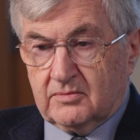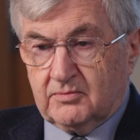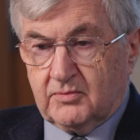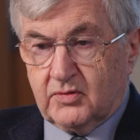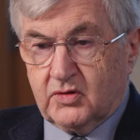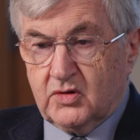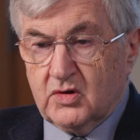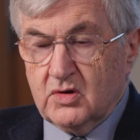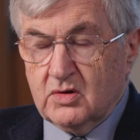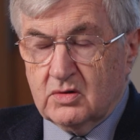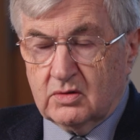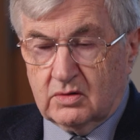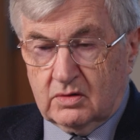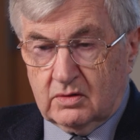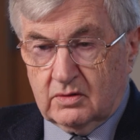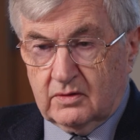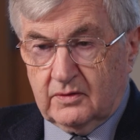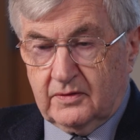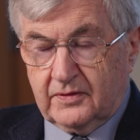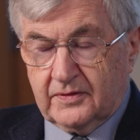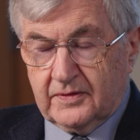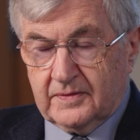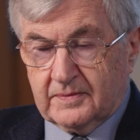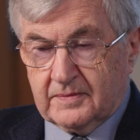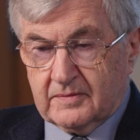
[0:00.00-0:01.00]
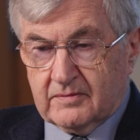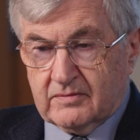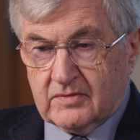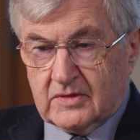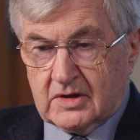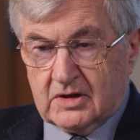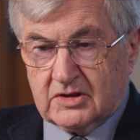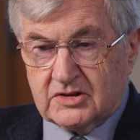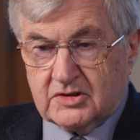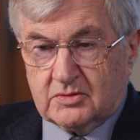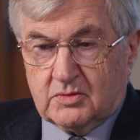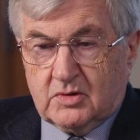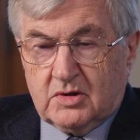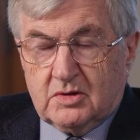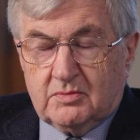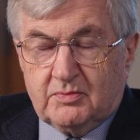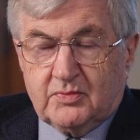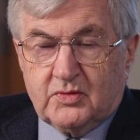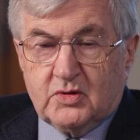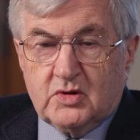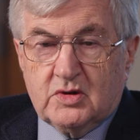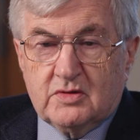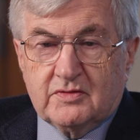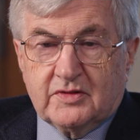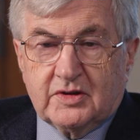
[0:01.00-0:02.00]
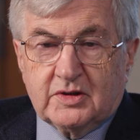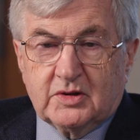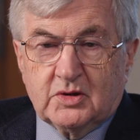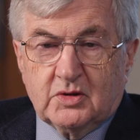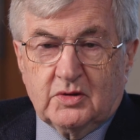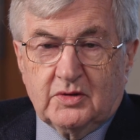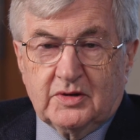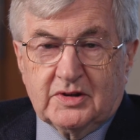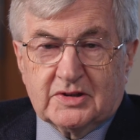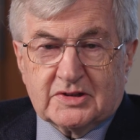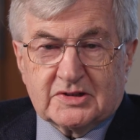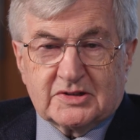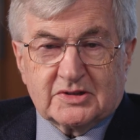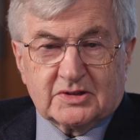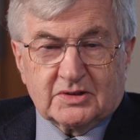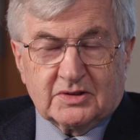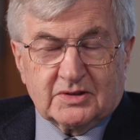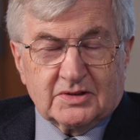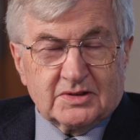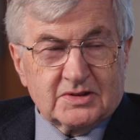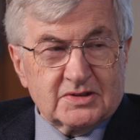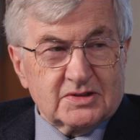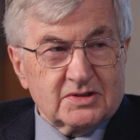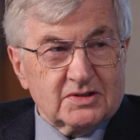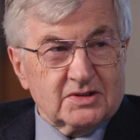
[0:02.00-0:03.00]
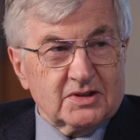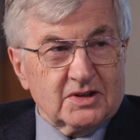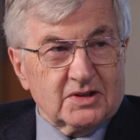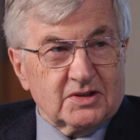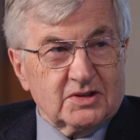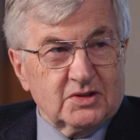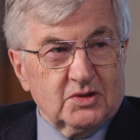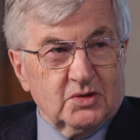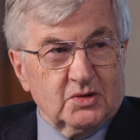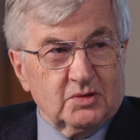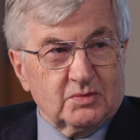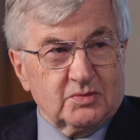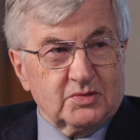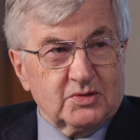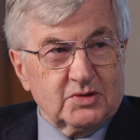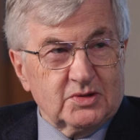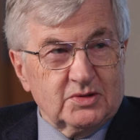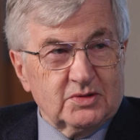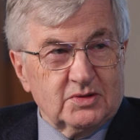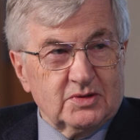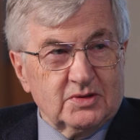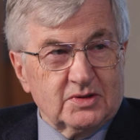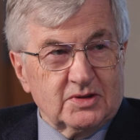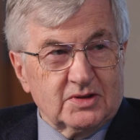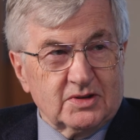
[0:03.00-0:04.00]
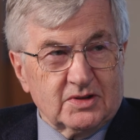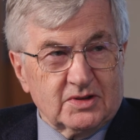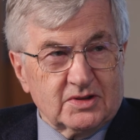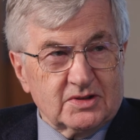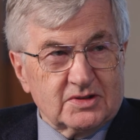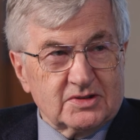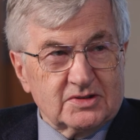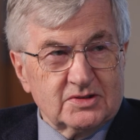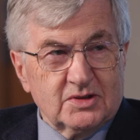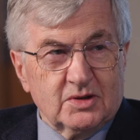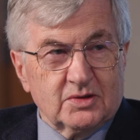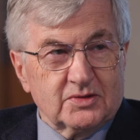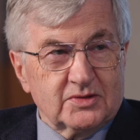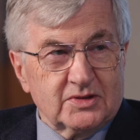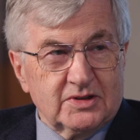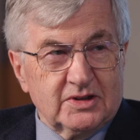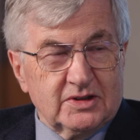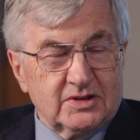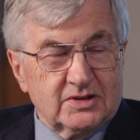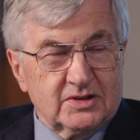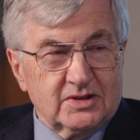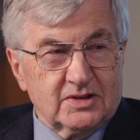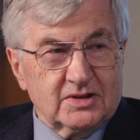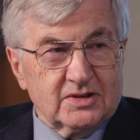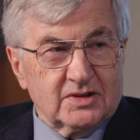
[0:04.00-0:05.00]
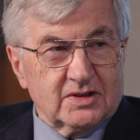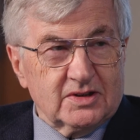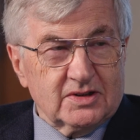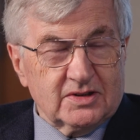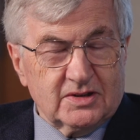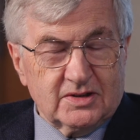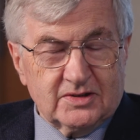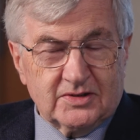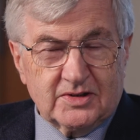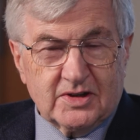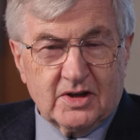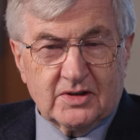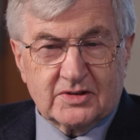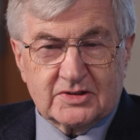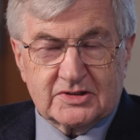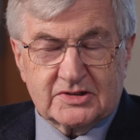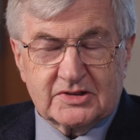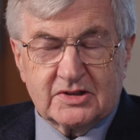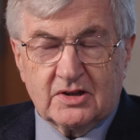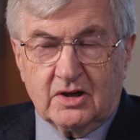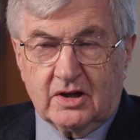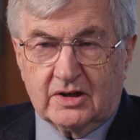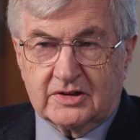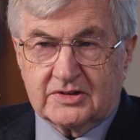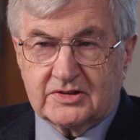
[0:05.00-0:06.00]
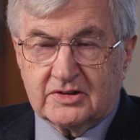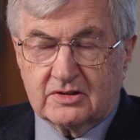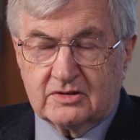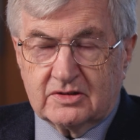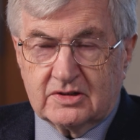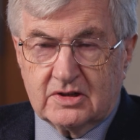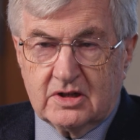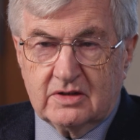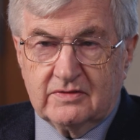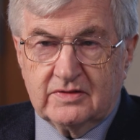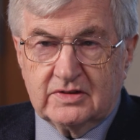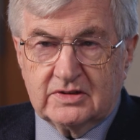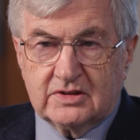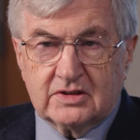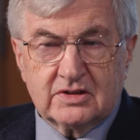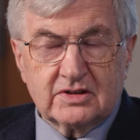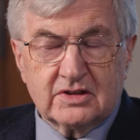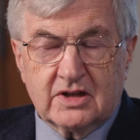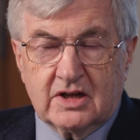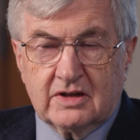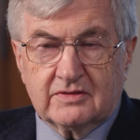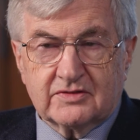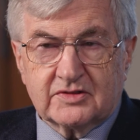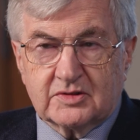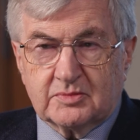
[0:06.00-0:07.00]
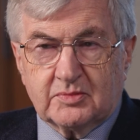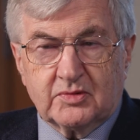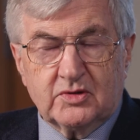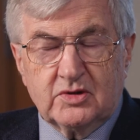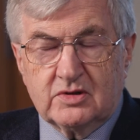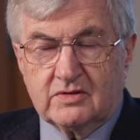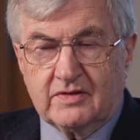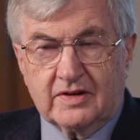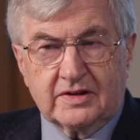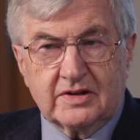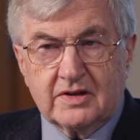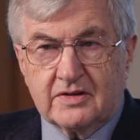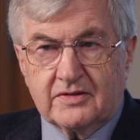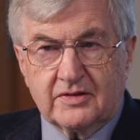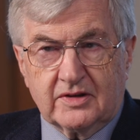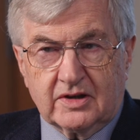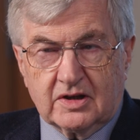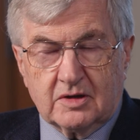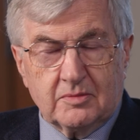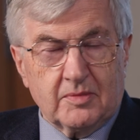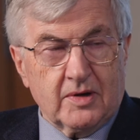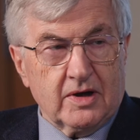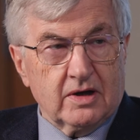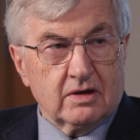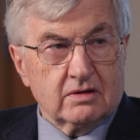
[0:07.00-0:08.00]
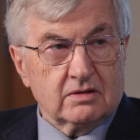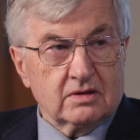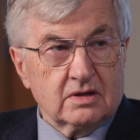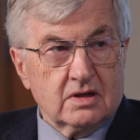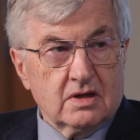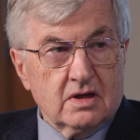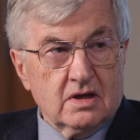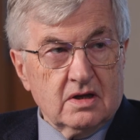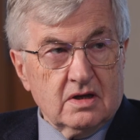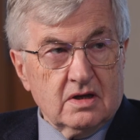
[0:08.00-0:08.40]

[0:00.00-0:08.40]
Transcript: prove, as it were, prove that you're innocent and not the other side. So Irving didn't have to prove anything about